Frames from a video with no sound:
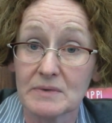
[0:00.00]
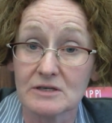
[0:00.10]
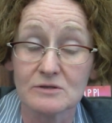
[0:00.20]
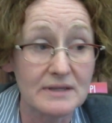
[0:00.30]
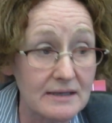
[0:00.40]

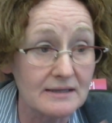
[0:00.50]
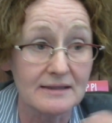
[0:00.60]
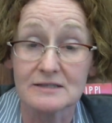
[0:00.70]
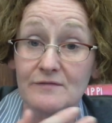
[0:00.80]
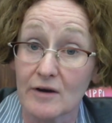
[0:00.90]
because we think that
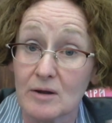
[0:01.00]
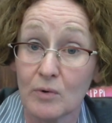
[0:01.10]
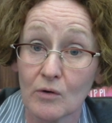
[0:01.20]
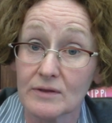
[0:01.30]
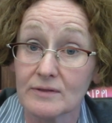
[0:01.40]
that's very
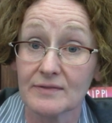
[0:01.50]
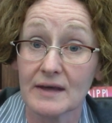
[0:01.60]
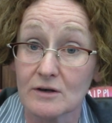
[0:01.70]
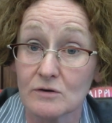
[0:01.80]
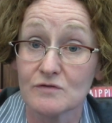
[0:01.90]
important that,
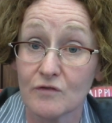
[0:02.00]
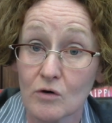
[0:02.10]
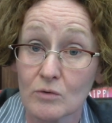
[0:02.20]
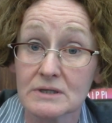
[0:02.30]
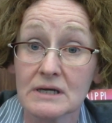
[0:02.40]
that goes
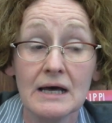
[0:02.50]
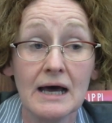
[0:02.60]
forward.